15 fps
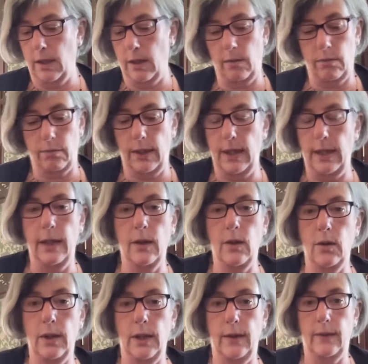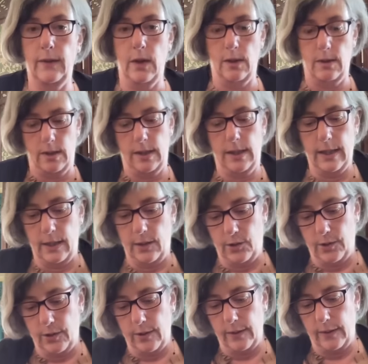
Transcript: a reading on his coronation.